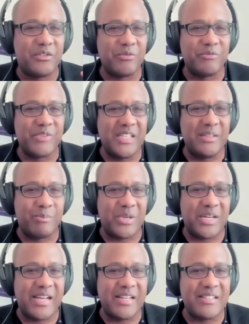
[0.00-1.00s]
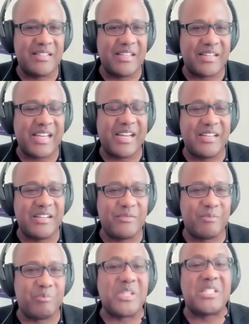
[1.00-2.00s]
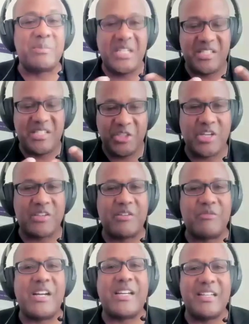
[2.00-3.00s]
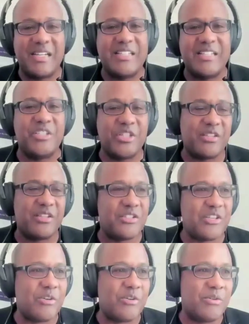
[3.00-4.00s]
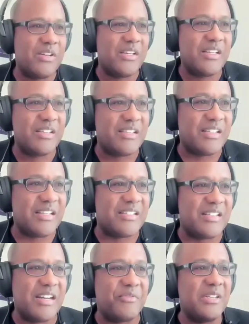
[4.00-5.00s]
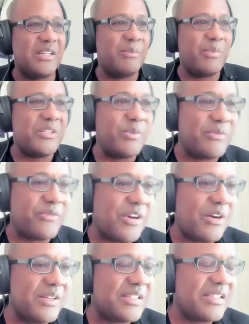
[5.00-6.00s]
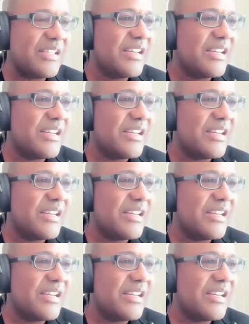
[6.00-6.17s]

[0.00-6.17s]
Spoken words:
3 plans that speak to each other and recognize each other. So that's definitely the best way forward.